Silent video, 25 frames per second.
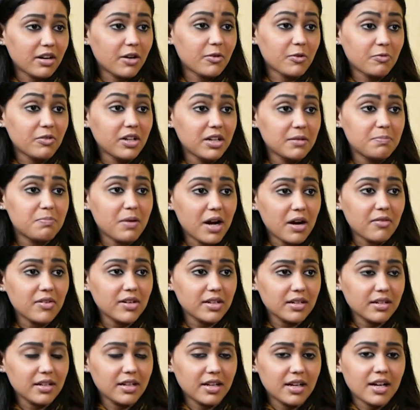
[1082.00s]
our
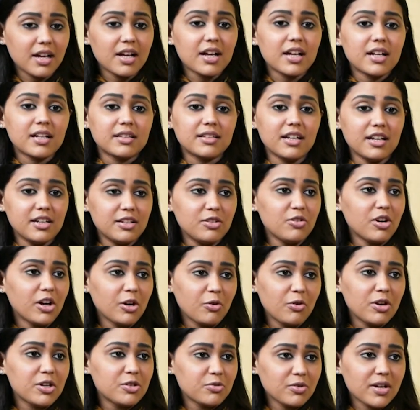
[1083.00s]
willpower, then you are
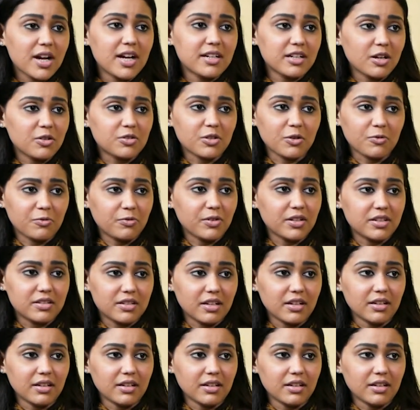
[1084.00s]
going to get out of it.